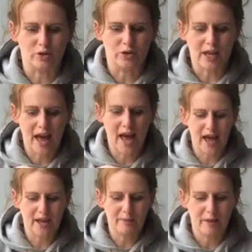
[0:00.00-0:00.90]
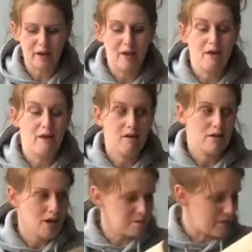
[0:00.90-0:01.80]
time
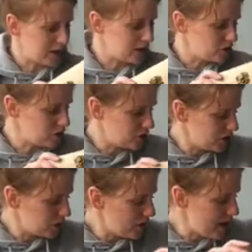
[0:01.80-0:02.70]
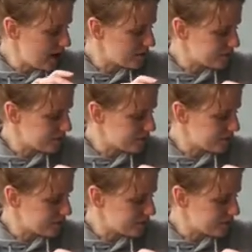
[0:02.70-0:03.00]
you manage to do it.